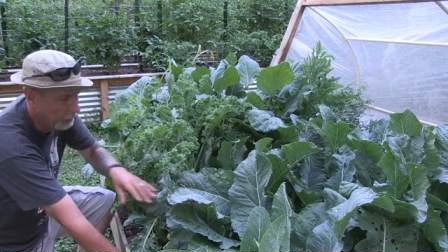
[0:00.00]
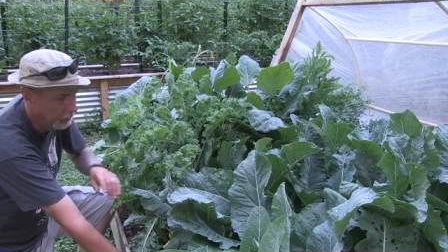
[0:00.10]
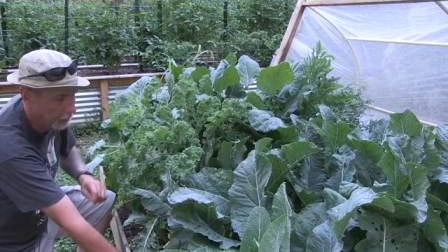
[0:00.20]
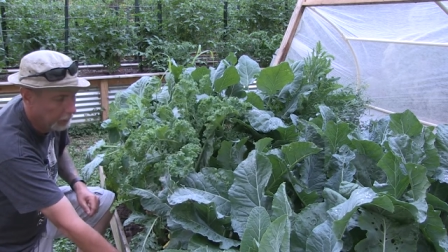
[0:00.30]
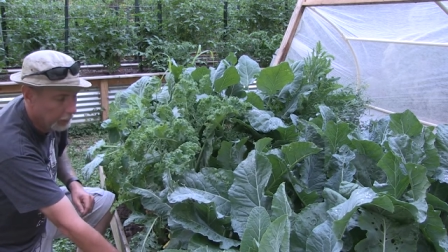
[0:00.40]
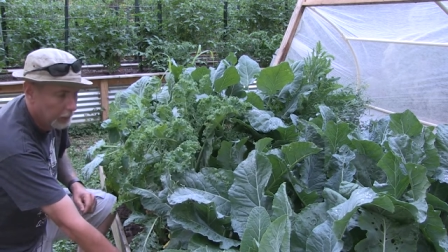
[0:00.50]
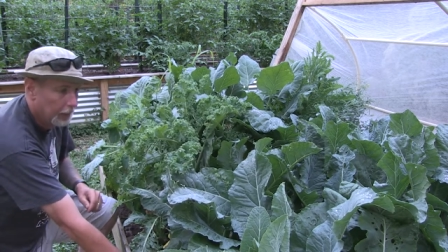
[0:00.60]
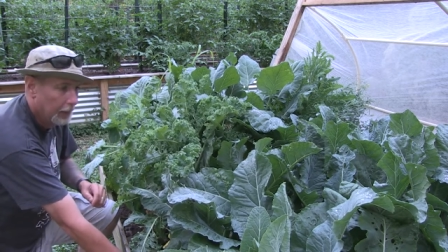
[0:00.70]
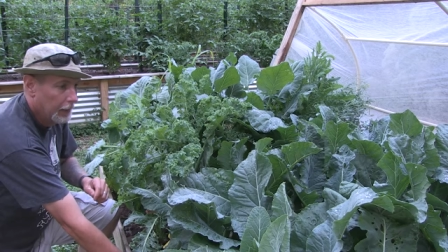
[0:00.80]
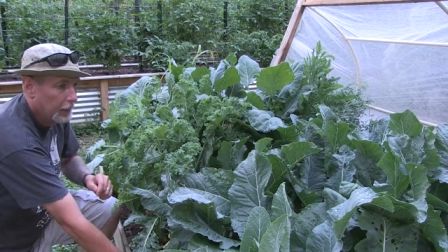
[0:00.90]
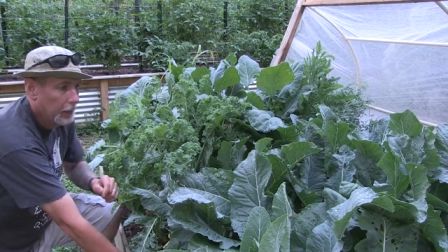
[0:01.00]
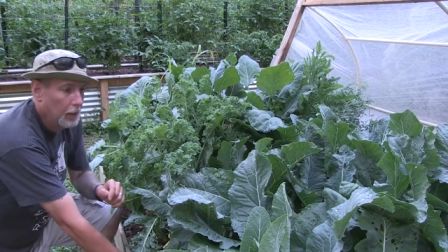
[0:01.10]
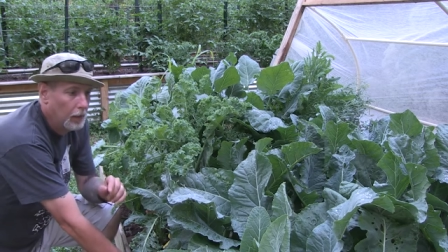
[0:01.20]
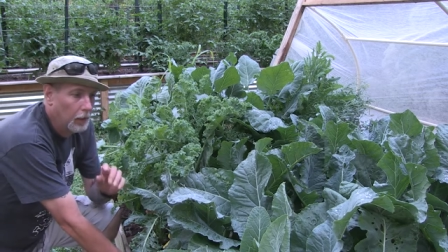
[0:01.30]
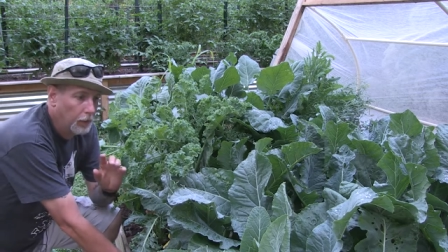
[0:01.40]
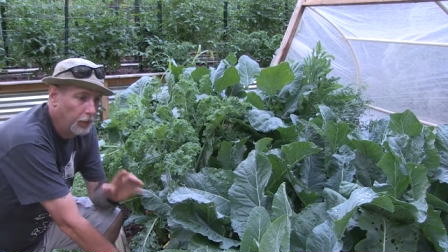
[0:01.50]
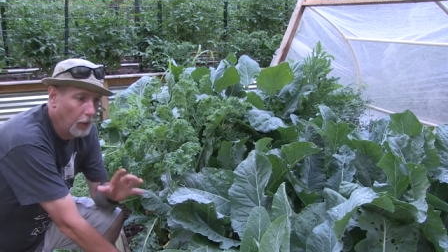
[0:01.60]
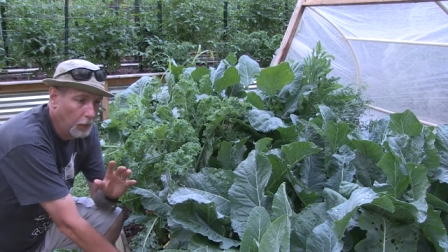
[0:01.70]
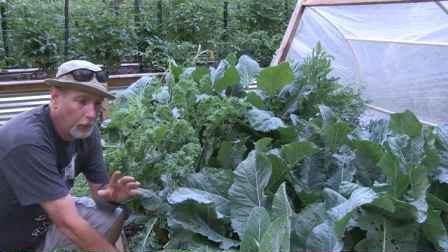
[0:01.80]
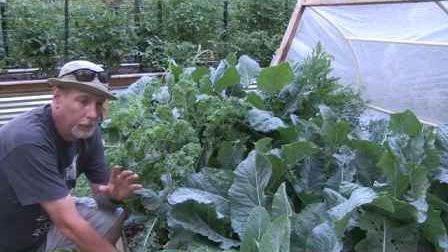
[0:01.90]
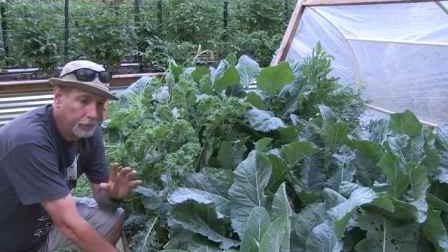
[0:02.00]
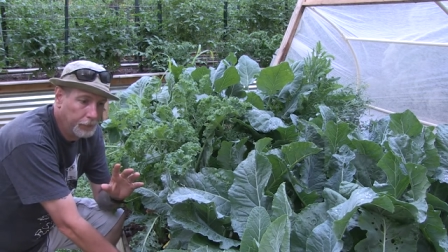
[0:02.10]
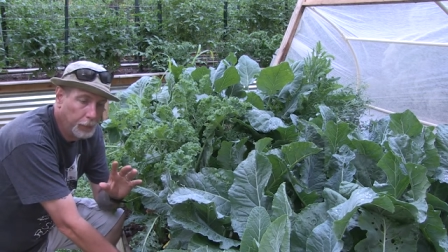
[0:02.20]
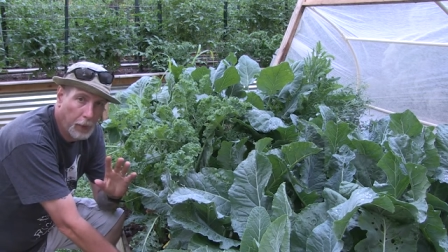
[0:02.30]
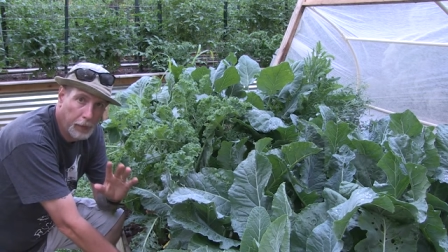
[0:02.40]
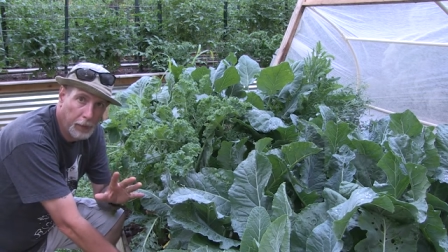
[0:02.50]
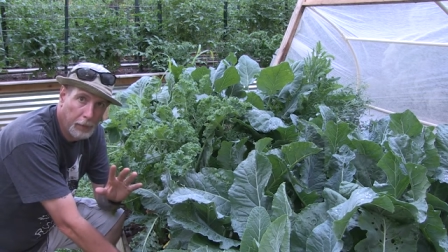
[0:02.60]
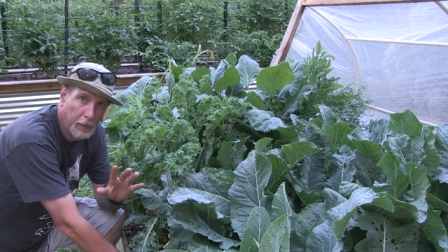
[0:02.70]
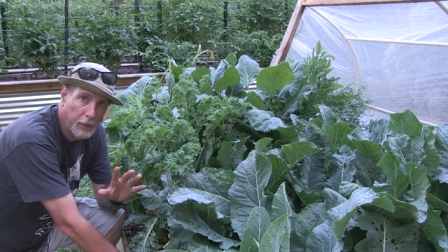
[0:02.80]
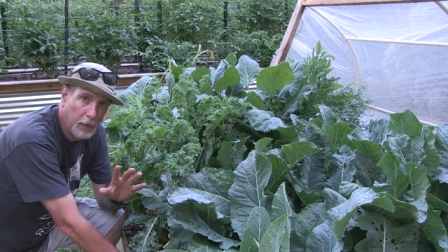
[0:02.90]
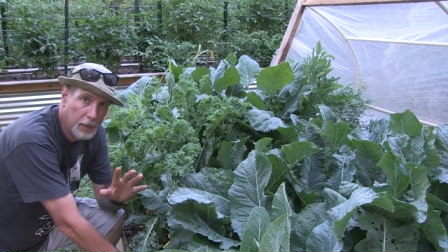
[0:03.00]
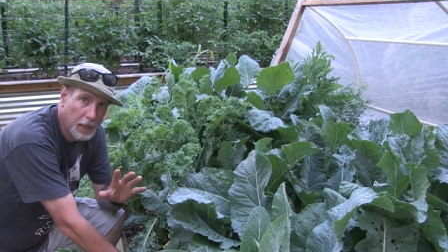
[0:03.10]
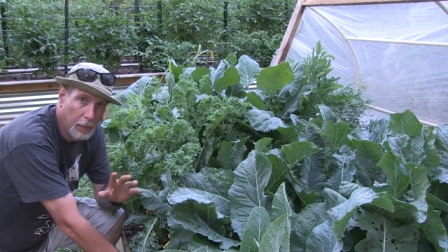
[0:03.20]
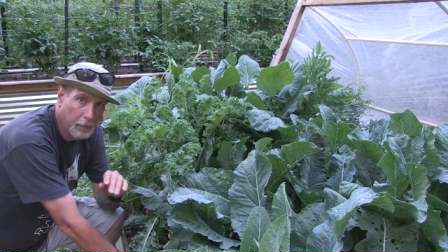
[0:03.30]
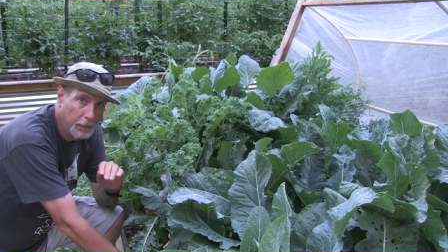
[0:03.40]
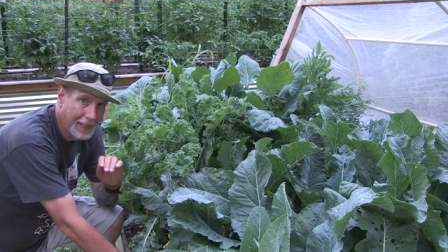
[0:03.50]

here. So we already talked about the first step,